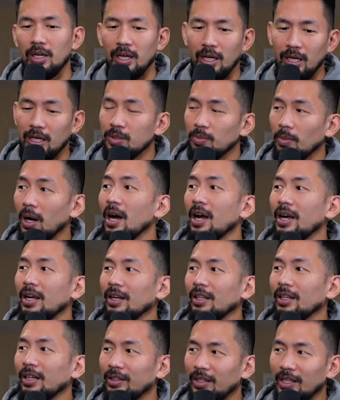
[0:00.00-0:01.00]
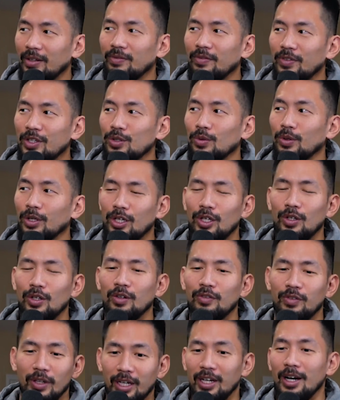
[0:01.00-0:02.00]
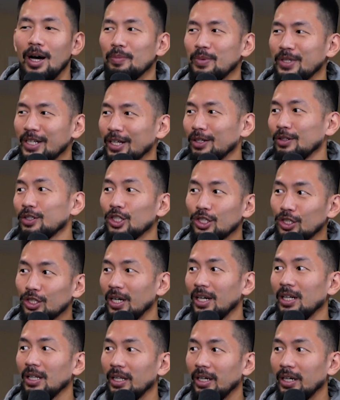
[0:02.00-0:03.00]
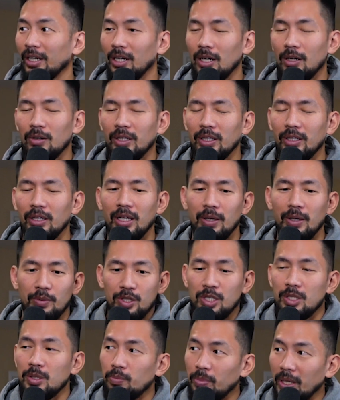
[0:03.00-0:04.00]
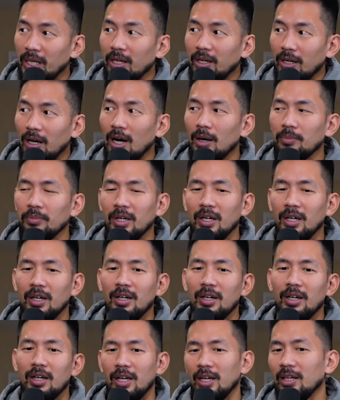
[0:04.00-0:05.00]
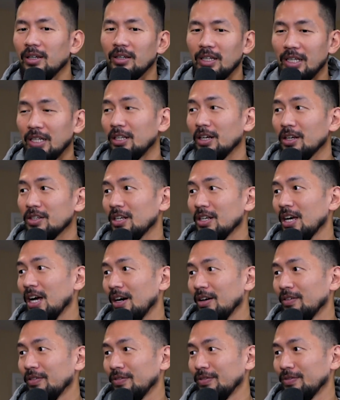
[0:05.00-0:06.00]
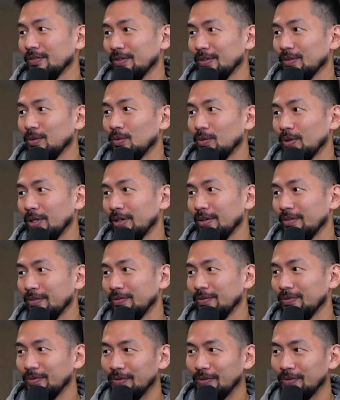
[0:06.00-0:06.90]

in his mind, like that visual cue of like a hot potato, just trying to let it go, and he would speed it up. And he does have one of,